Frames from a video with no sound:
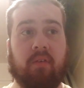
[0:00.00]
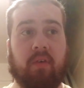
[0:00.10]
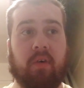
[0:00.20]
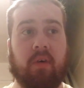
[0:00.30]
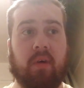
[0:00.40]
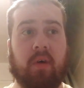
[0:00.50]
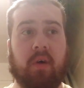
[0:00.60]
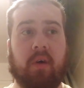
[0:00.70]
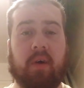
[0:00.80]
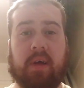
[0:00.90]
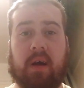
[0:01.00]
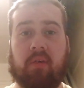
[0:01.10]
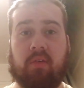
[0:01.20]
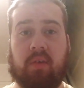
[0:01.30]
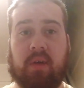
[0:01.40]
for her
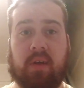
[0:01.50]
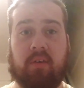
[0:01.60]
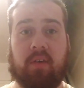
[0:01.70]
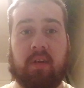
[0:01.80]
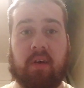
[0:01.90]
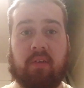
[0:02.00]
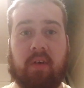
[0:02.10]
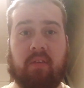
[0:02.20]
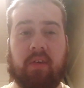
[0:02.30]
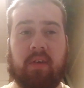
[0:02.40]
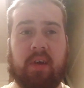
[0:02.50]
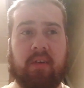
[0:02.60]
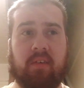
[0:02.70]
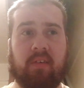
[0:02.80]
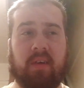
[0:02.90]
accountancy that she does. I think, yeah,
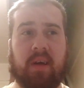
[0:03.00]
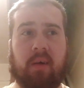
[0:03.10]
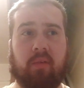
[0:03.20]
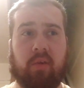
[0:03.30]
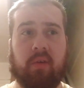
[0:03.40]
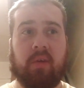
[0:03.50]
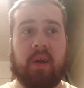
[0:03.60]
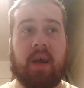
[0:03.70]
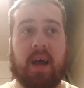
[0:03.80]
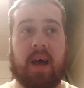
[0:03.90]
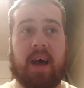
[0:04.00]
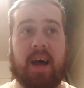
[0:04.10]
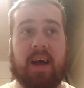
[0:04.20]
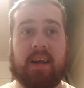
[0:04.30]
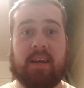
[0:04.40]
she's an accountant.
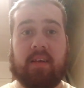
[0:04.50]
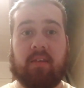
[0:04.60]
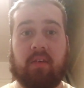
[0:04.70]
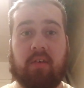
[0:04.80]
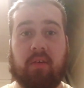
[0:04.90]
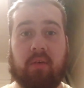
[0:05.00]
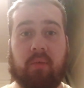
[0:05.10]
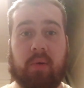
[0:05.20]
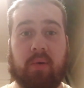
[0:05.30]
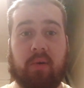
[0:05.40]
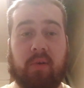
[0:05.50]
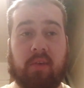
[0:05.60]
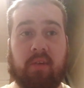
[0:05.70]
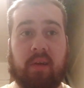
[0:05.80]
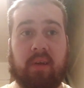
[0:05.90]
And so we were
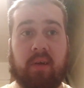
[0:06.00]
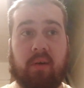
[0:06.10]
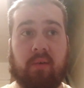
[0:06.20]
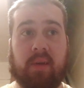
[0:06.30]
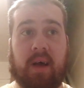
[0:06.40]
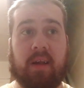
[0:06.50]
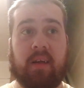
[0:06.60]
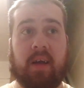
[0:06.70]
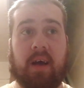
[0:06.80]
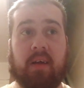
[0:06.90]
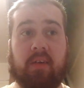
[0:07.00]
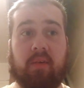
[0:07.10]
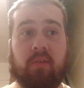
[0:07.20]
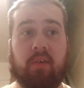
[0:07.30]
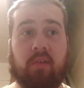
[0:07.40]
congratulating her on that, and she
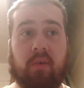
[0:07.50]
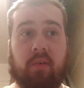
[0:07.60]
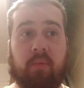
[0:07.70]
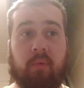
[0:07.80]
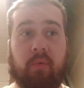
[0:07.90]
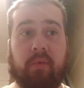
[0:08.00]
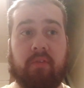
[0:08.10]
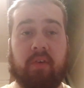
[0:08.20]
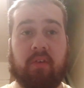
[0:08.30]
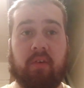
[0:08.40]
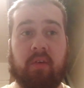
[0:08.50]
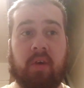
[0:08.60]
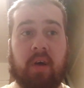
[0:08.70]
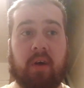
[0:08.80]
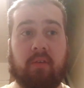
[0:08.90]
was just doing some more revision
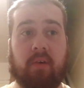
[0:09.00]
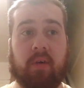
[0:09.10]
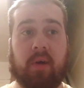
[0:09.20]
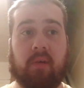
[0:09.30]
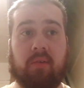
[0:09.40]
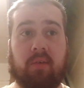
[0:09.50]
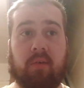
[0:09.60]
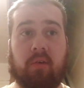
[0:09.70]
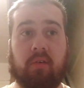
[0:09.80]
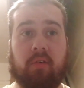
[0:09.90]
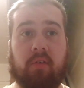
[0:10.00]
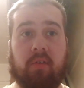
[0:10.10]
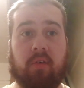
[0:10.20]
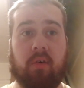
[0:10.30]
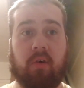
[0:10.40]
for a accountancy course that
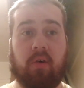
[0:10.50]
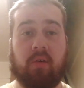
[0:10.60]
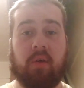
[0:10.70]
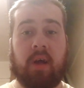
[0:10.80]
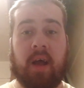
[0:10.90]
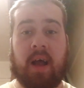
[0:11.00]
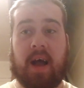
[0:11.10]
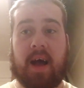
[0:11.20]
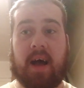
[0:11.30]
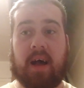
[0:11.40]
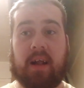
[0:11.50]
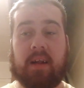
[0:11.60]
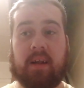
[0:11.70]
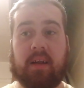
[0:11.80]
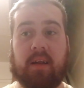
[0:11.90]
she's on.
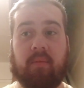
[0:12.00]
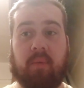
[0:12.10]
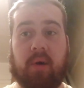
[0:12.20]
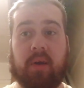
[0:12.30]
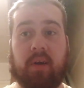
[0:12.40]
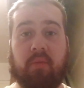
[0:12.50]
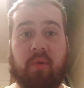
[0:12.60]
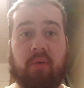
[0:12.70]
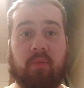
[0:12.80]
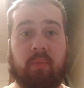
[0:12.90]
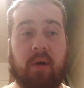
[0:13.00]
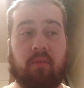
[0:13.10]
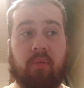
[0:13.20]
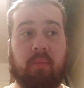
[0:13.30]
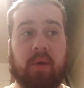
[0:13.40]
And my younger brother was back
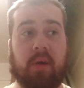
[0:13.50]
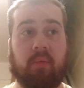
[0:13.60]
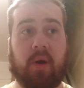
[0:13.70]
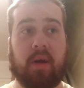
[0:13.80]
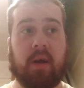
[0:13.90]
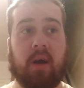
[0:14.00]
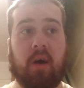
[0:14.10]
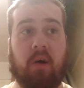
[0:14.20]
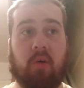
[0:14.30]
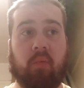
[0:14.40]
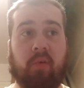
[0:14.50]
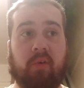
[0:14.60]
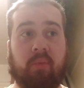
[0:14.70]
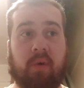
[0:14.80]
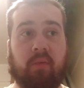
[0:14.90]
from being at work, older brother
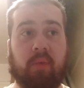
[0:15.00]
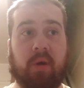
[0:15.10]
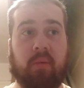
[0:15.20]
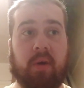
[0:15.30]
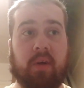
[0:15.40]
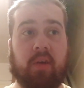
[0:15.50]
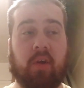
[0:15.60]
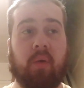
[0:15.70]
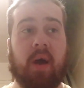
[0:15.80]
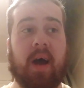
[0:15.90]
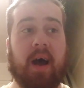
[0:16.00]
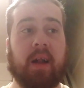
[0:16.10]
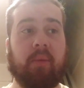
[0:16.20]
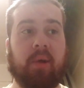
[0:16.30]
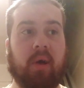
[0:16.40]
was back from being at work at 2,
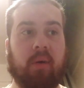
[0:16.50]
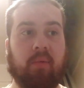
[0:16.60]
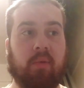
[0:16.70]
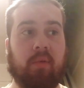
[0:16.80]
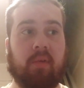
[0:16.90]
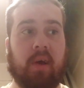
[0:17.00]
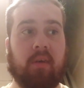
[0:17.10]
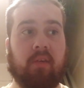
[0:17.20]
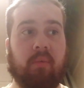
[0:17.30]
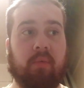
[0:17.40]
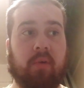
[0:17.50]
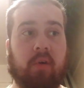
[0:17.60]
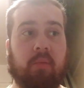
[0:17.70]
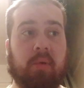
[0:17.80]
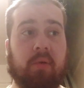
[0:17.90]
and I went upstairs and was
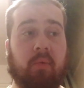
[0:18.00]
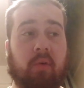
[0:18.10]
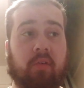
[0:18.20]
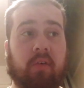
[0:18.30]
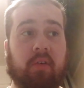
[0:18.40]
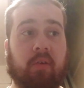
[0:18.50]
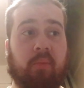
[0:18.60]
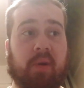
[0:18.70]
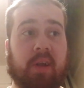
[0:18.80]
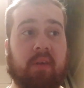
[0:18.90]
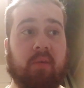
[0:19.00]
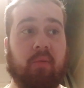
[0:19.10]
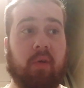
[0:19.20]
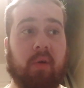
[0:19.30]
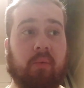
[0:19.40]
going to be watching some of my TV
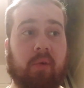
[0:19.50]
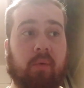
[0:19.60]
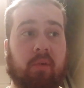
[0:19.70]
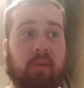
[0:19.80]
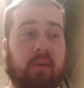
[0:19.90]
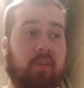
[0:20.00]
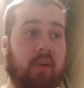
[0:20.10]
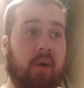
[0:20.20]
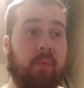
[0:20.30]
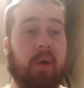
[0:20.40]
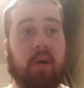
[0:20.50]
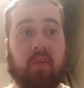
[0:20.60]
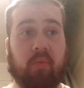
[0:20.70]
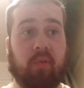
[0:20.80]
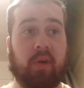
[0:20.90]
programs. I watched like Charmed,
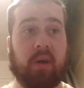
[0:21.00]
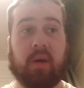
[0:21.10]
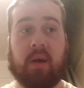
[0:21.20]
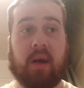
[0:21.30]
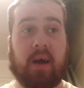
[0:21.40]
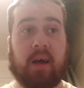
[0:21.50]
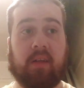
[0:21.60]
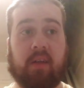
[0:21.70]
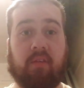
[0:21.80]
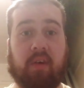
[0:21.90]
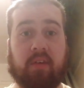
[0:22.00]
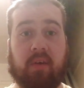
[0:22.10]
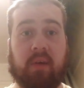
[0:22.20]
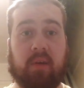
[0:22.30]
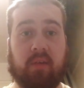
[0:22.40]
Sabrina and stuff. I
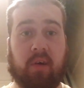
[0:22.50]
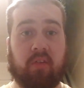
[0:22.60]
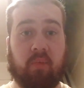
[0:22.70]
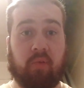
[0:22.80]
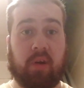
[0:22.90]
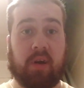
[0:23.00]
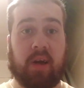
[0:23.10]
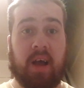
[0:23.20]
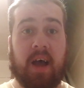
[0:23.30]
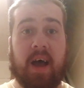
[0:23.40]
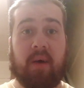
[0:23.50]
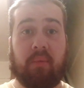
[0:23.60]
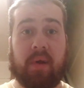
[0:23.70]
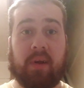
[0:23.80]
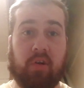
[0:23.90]
still need to start Sabrina
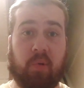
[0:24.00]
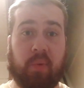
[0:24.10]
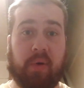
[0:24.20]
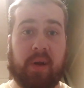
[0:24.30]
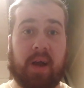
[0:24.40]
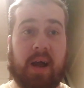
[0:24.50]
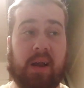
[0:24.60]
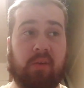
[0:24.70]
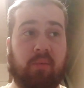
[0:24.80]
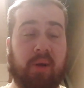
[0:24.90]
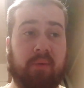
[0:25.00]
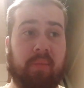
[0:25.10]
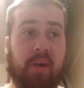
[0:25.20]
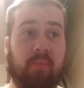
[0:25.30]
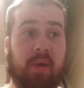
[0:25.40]
when the doorbell went, and it was my
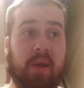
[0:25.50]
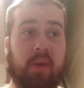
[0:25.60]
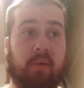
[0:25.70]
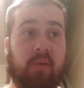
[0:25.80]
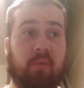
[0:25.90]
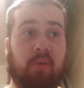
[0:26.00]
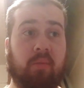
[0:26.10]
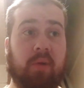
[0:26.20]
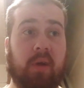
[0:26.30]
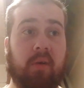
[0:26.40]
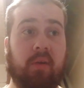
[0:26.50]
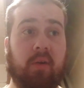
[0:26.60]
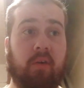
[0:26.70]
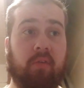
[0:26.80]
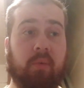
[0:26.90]
best mate who I was supposed to be going to
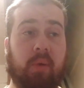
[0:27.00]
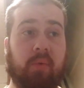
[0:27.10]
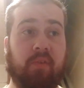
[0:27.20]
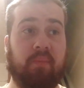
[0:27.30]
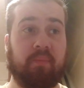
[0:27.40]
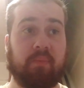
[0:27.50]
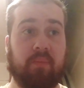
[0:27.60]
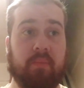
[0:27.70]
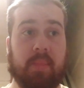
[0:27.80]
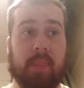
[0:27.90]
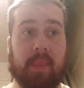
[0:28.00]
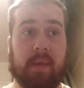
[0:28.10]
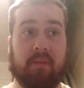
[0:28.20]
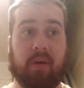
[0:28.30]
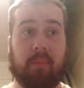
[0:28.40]
coffee run with.
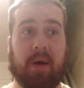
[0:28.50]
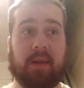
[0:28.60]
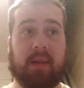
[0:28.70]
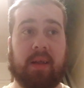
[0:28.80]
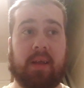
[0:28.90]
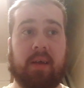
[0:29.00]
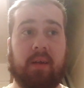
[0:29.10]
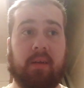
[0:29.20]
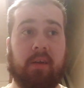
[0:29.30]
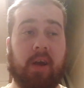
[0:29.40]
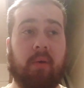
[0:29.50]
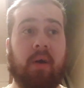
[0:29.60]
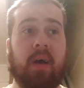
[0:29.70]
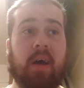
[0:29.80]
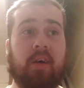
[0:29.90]
He felt bad that he couldn't go,
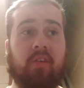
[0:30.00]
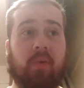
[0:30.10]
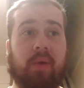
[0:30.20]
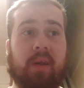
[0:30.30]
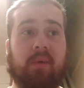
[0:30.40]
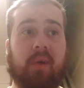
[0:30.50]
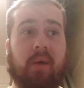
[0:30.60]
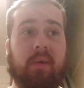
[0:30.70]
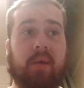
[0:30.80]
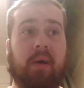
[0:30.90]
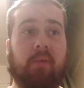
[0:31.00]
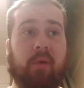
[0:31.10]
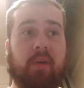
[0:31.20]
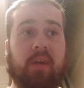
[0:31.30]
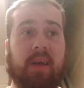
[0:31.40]
so we ended up going down the
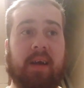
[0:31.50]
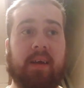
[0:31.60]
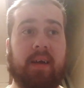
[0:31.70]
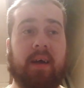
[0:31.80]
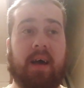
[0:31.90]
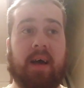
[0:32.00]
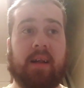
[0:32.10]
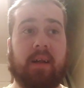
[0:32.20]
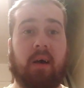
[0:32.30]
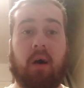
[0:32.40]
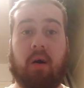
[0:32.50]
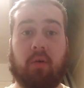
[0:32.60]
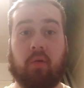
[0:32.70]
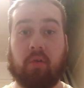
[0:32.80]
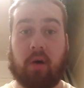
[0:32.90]
road to the Anchor, and of
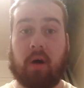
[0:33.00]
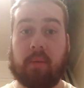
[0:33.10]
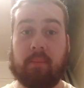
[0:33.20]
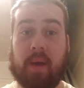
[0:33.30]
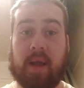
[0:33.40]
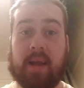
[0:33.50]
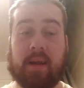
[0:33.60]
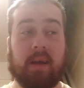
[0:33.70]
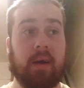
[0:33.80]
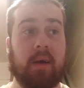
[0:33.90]
course I'm paid.